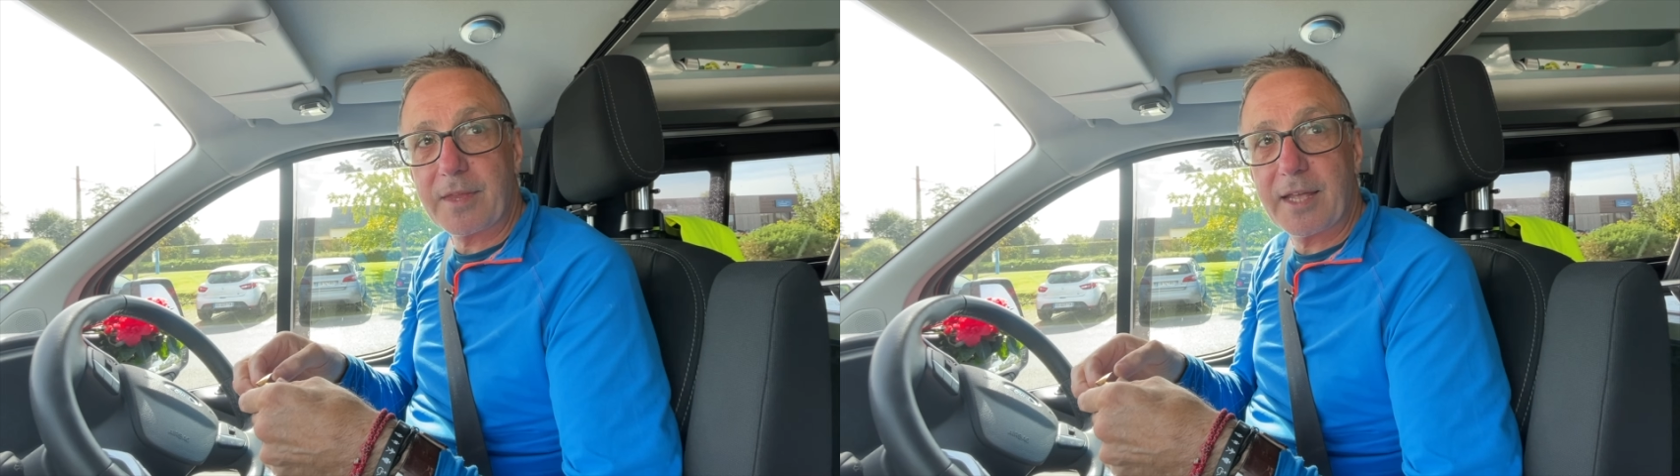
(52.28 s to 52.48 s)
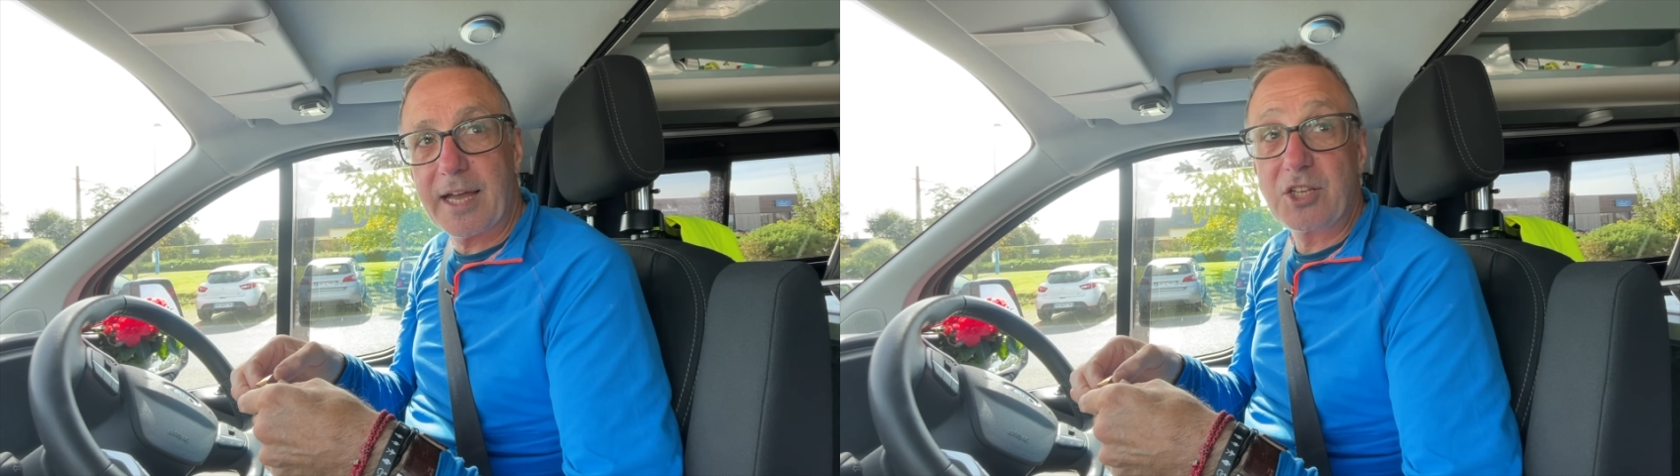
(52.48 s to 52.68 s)

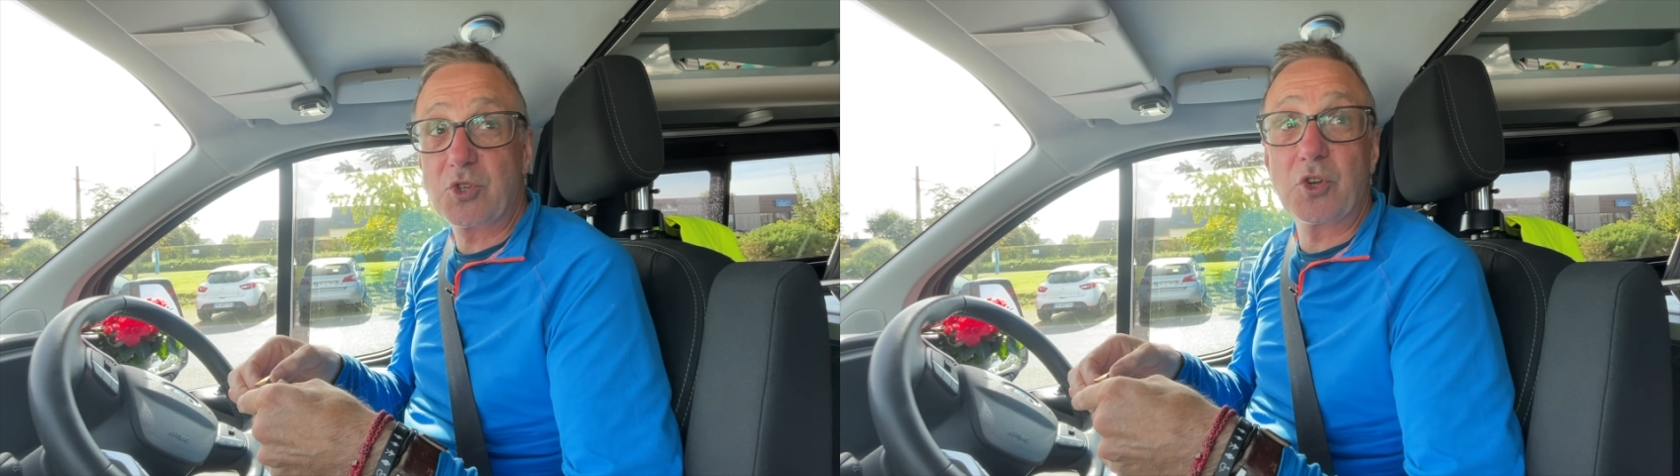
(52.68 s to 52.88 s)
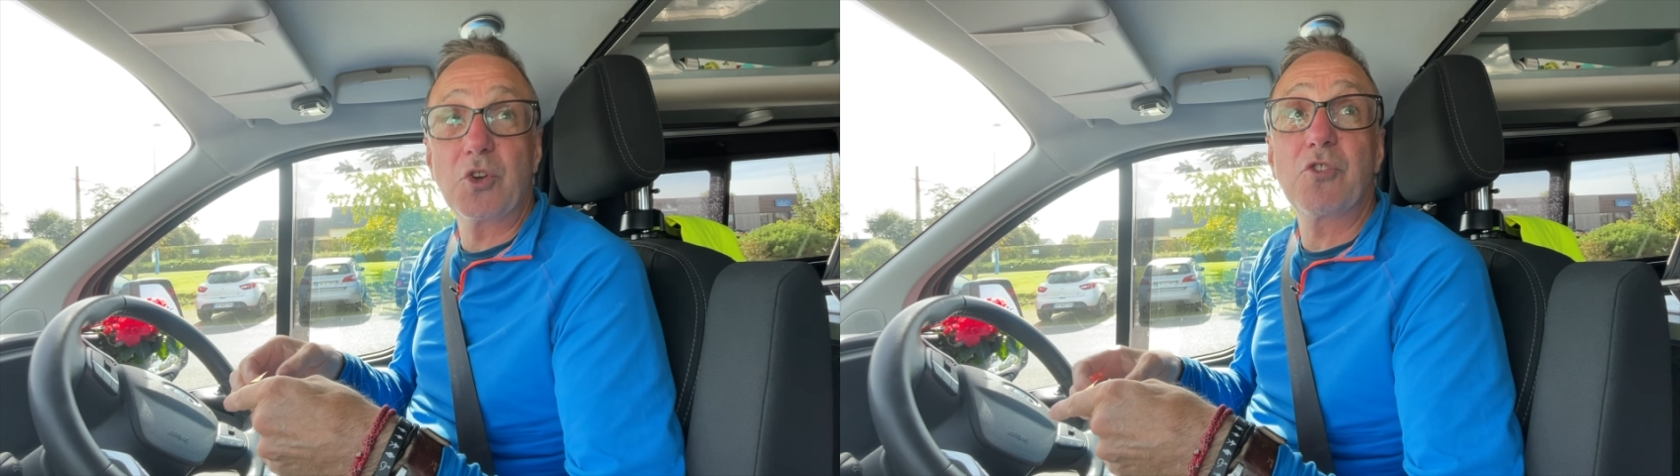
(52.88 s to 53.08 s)
And it
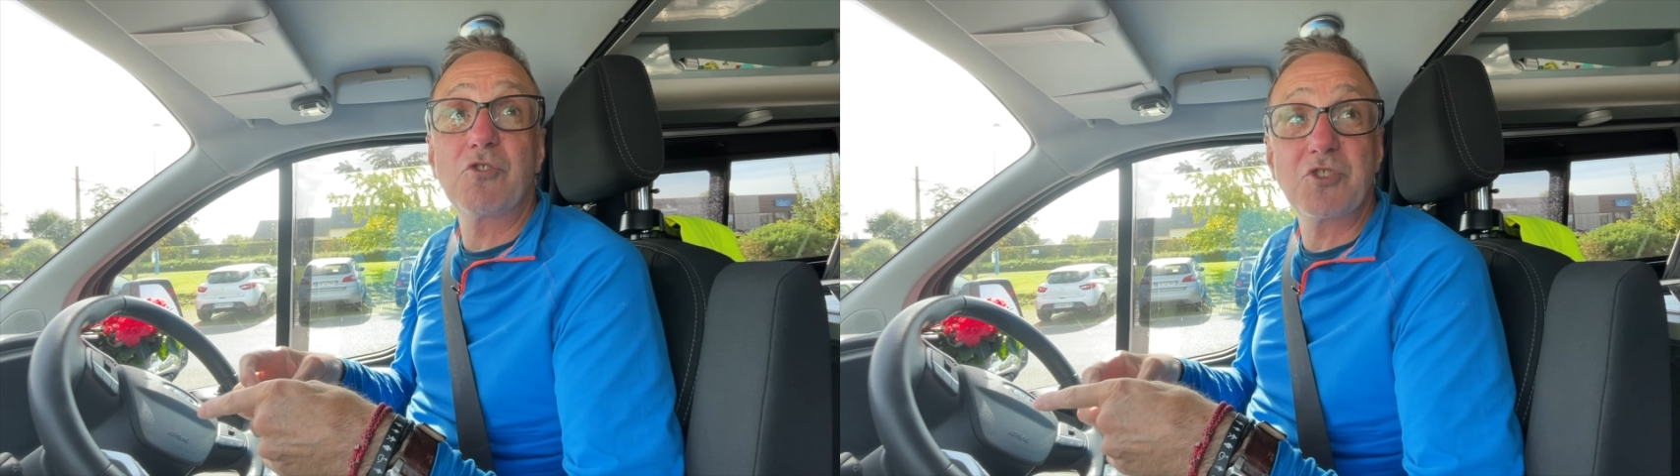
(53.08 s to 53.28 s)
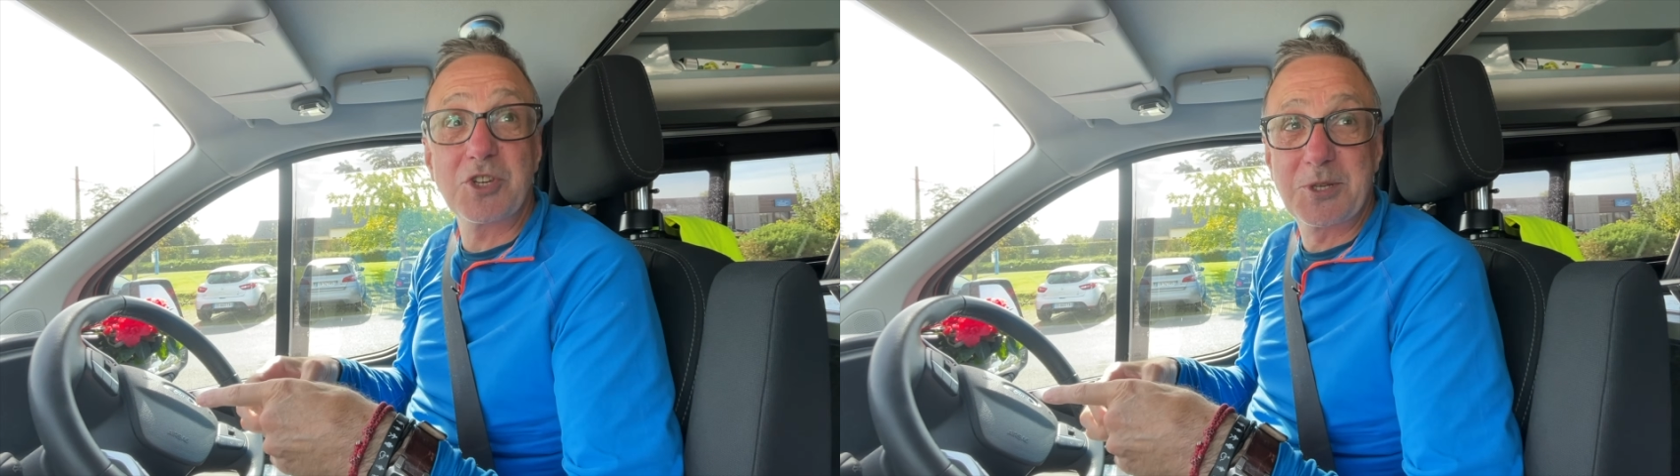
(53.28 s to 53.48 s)
took another
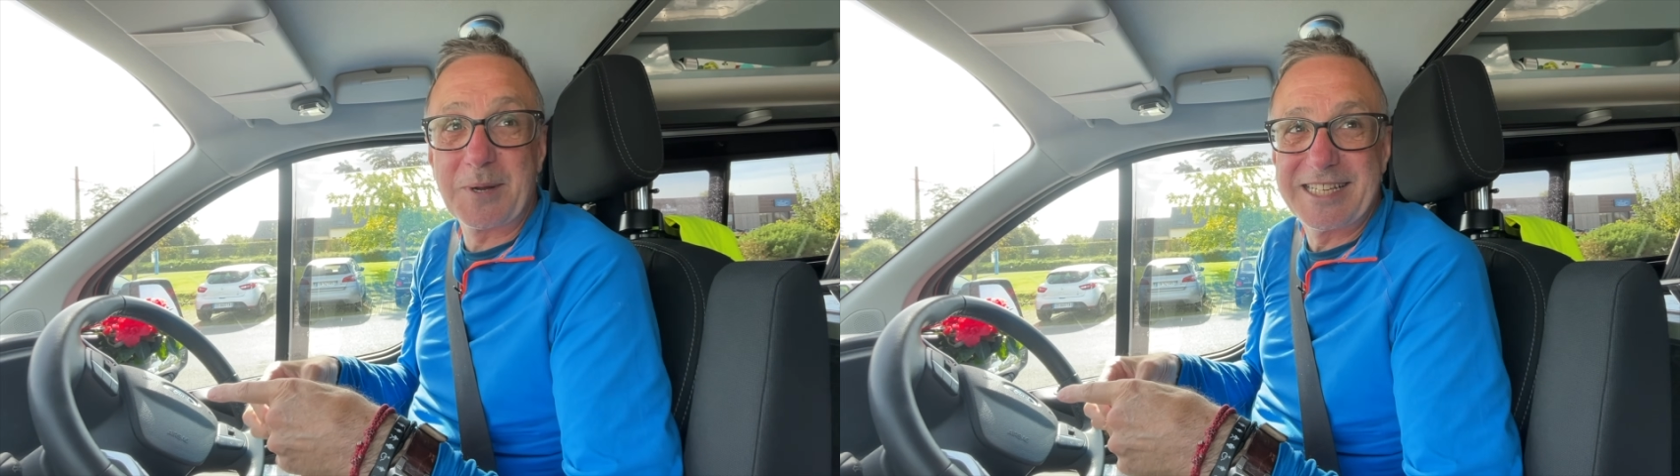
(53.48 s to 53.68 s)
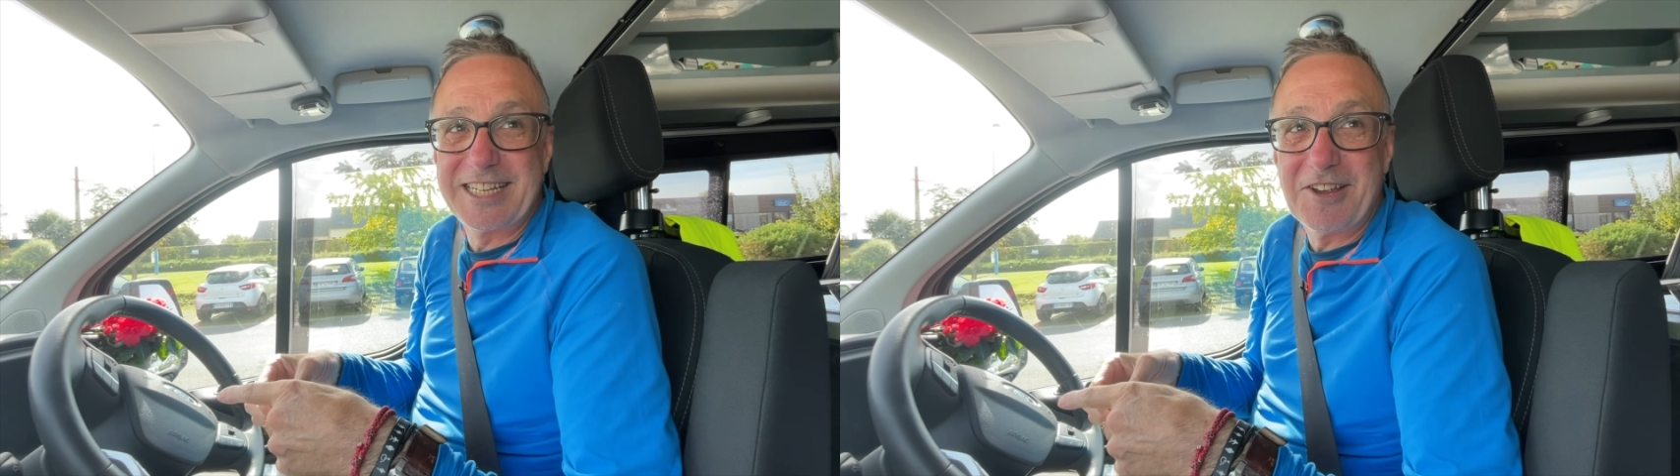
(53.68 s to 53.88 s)

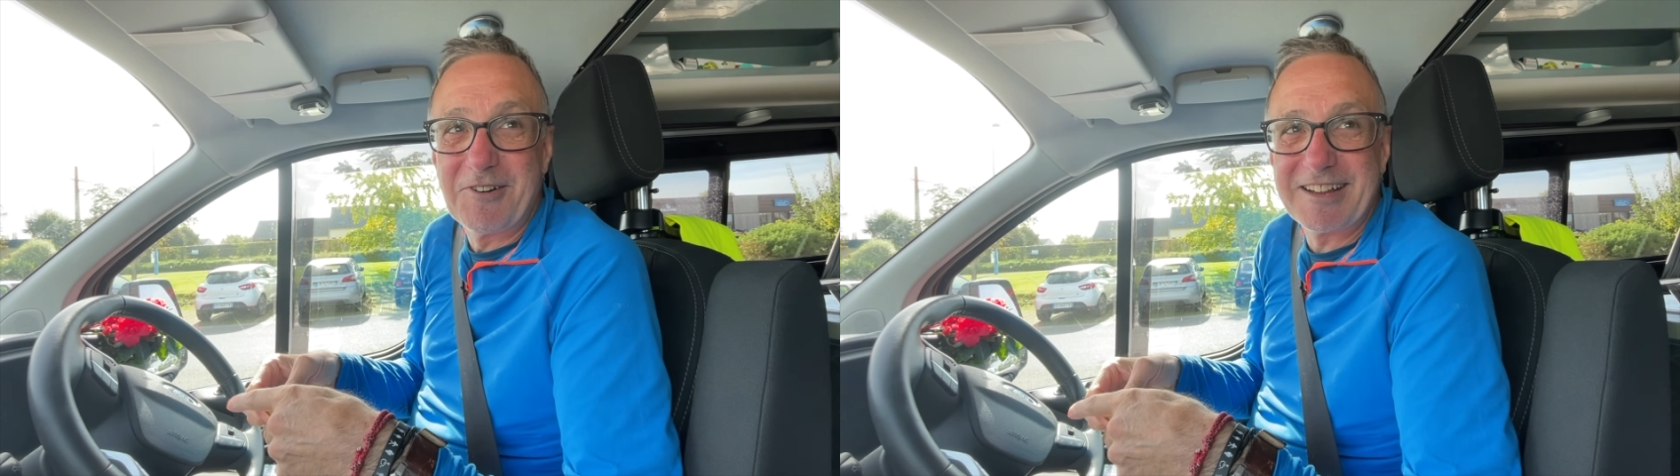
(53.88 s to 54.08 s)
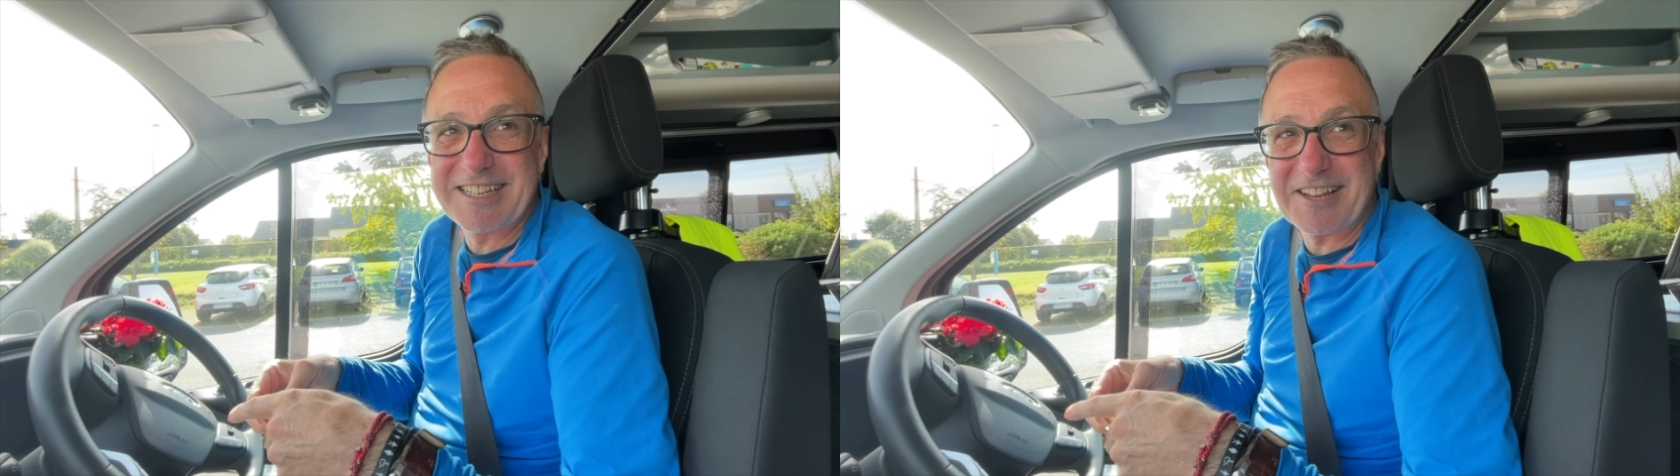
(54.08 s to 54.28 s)
120
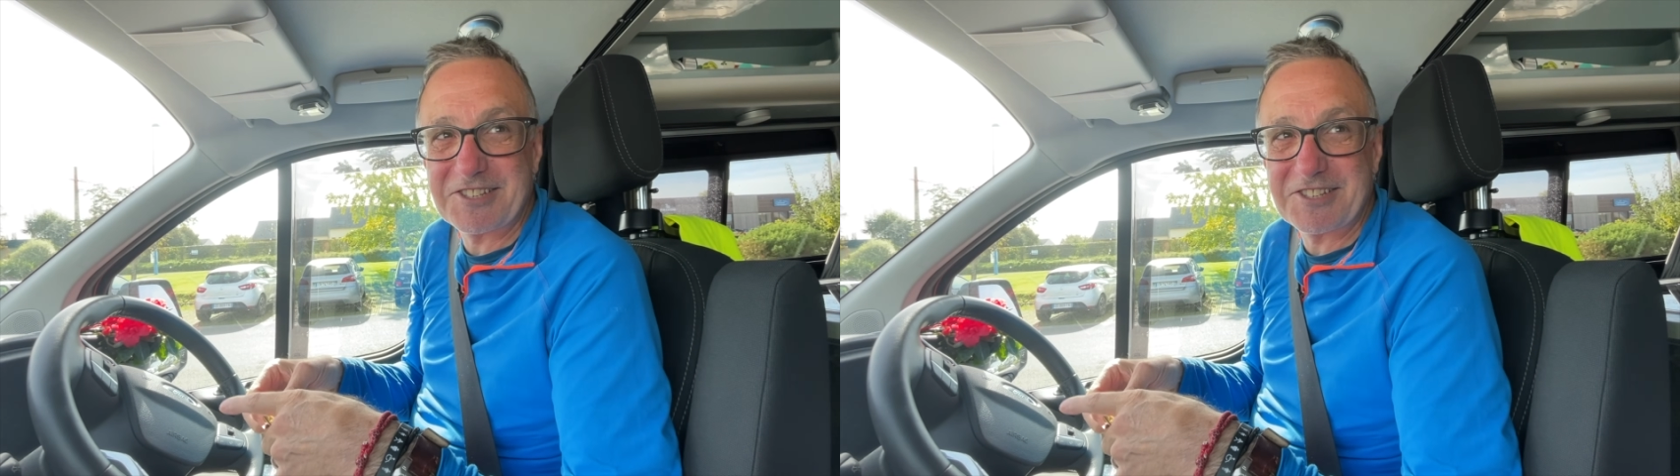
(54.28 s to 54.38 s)
euros,